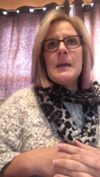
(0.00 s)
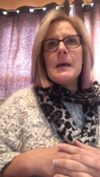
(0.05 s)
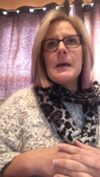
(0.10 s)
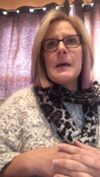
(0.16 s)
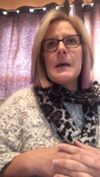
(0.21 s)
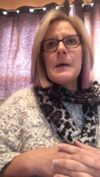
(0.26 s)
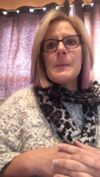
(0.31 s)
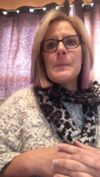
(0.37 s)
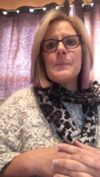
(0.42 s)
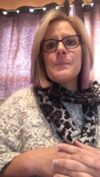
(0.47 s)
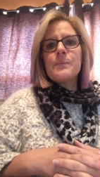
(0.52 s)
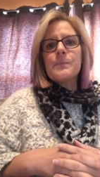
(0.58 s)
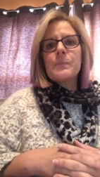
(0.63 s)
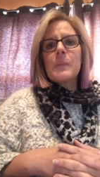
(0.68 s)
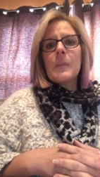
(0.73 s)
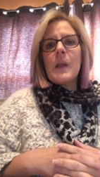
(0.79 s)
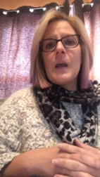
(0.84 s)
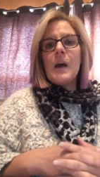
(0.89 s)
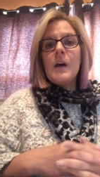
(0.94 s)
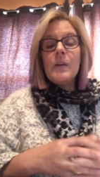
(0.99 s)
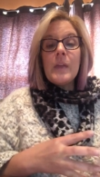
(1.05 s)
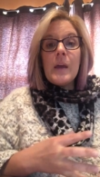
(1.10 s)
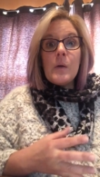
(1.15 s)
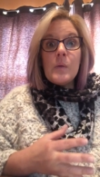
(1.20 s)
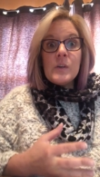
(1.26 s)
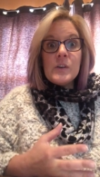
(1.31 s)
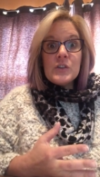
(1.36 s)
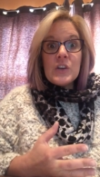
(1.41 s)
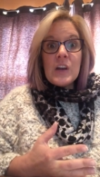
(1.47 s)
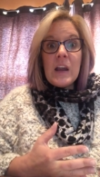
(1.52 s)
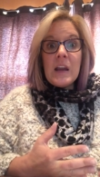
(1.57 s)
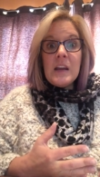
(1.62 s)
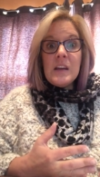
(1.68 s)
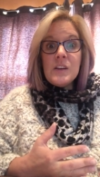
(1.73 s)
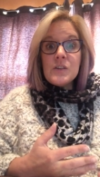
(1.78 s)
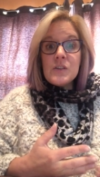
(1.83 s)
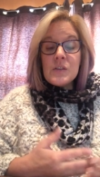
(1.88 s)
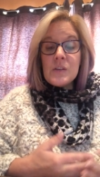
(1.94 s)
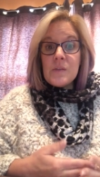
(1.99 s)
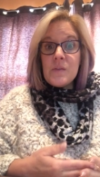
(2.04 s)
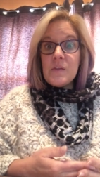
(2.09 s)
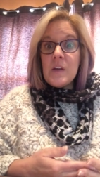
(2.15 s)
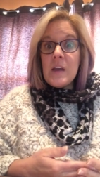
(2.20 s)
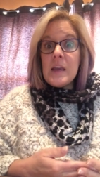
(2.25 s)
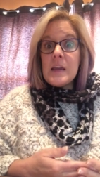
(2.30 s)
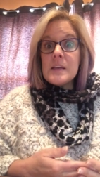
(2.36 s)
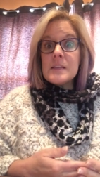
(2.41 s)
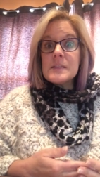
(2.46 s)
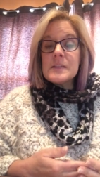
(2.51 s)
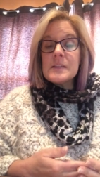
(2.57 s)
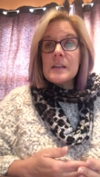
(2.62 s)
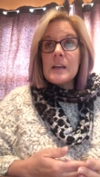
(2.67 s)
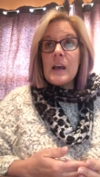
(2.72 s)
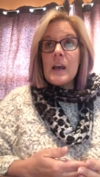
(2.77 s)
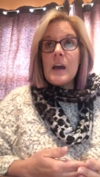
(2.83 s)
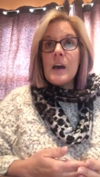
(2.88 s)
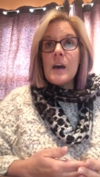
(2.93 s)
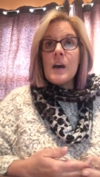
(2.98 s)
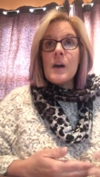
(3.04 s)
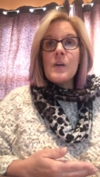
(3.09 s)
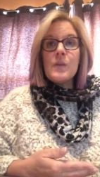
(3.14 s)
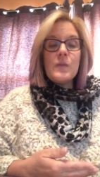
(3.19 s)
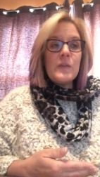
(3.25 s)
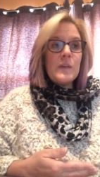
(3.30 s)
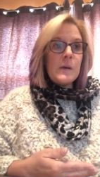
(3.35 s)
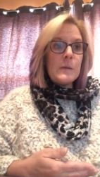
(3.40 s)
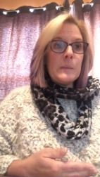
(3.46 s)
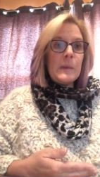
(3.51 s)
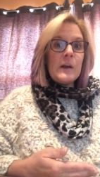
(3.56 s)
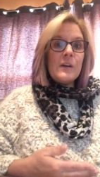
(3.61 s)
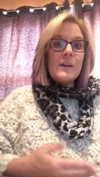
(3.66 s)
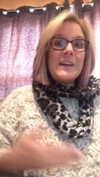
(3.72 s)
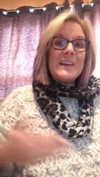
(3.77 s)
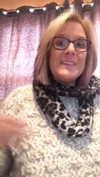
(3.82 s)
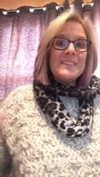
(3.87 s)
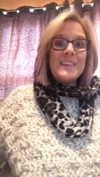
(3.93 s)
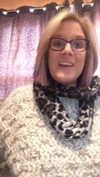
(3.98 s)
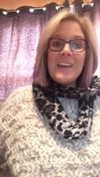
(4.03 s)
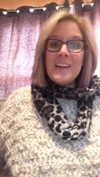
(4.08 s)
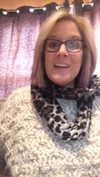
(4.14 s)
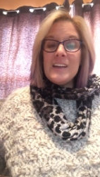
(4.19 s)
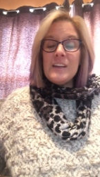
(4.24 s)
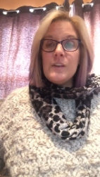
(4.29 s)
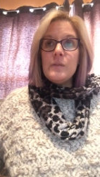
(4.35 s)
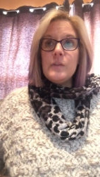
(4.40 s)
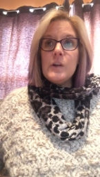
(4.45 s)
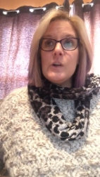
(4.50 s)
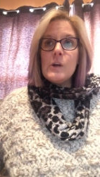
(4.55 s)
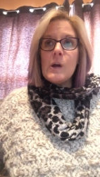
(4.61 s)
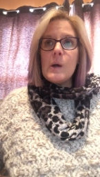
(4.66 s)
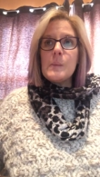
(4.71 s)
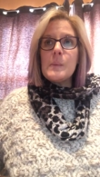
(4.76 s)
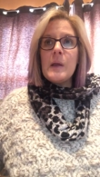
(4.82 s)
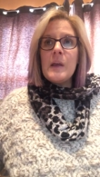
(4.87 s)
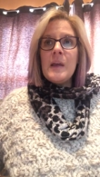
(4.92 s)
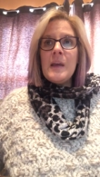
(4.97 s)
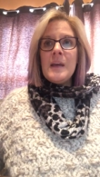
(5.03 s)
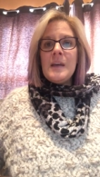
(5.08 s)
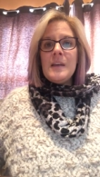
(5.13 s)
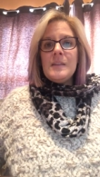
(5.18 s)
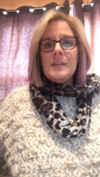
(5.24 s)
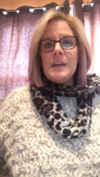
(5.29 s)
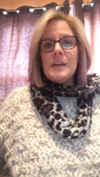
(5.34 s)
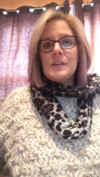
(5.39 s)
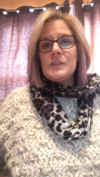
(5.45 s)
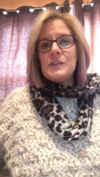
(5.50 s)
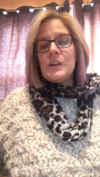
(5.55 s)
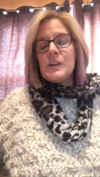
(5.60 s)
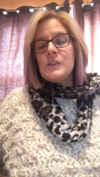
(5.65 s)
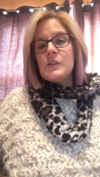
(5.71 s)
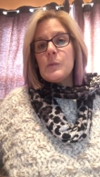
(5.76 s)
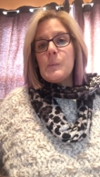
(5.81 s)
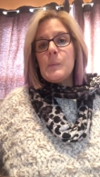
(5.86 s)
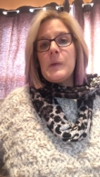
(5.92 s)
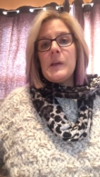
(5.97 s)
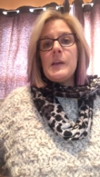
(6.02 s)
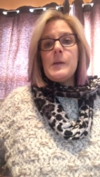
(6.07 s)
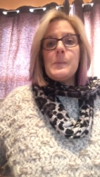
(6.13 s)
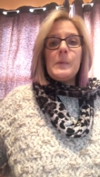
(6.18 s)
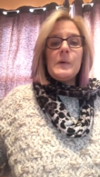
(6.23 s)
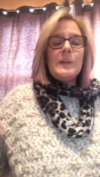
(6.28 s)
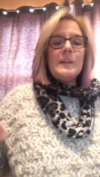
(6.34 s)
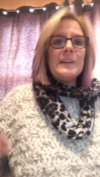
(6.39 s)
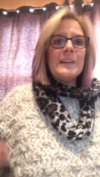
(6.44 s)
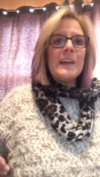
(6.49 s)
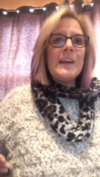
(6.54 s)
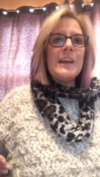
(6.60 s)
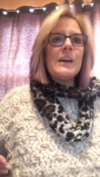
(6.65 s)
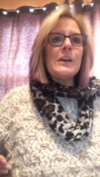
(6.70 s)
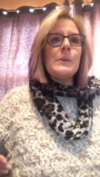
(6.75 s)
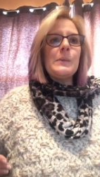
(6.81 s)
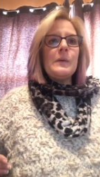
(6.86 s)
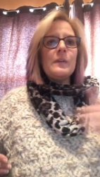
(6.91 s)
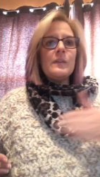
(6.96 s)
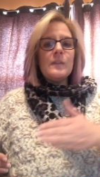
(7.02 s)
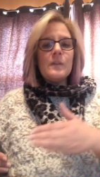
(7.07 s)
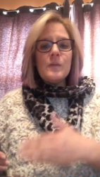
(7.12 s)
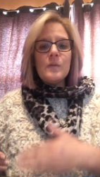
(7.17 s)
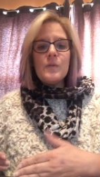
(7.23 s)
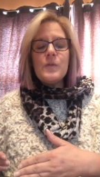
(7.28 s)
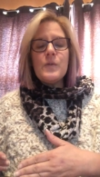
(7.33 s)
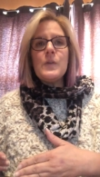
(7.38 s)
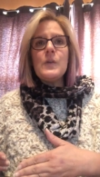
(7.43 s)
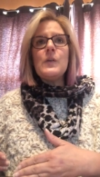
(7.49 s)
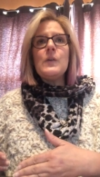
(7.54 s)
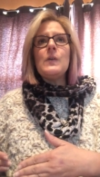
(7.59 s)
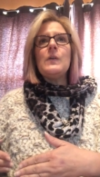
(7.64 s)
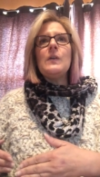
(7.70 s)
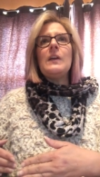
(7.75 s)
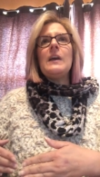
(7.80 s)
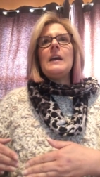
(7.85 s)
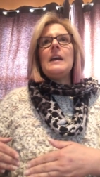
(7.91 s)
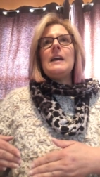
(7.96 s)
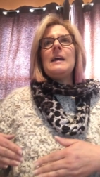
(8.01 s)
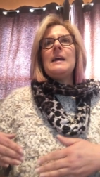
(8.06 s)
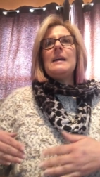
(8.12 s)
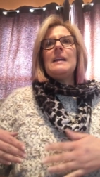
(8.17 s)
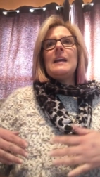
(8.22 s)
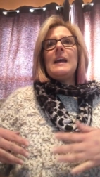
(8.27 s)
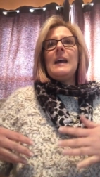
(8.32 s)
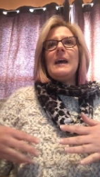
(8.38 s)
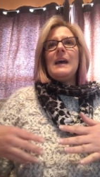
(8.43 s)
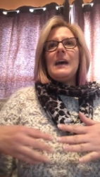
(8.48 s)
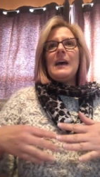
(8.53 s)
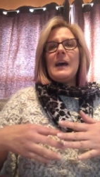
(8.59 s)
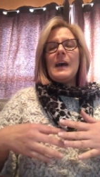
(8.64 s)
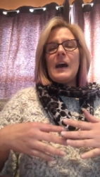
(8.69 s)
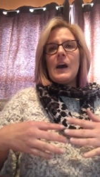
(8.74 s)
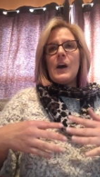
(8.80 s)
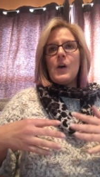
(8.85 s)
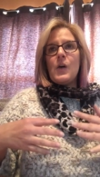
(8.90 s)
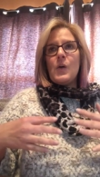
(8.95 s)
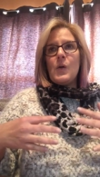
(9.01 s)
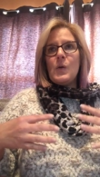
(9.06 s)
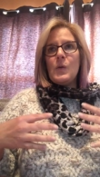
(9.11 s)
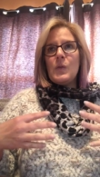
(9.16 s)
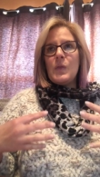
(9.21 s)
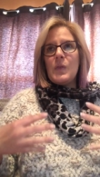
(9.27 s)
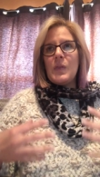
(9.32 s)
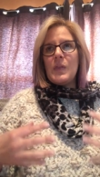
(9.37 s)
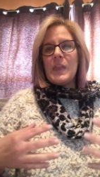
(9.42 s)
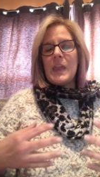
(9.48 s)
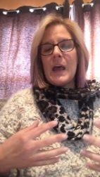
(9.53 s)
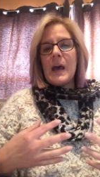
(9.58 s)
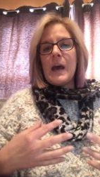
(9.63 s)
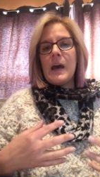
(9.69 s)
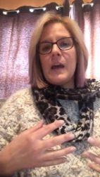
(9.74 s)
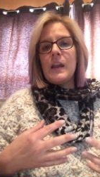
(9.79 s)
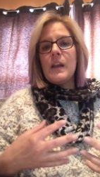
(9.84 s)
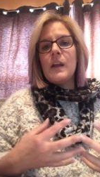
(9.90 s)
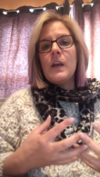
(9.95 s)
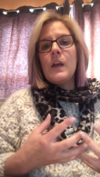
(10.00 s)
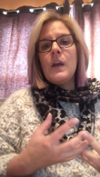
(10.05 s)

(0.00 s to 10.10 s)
how that would change the face of the Americas and of Europe, the exchange of people and animals and food, and how that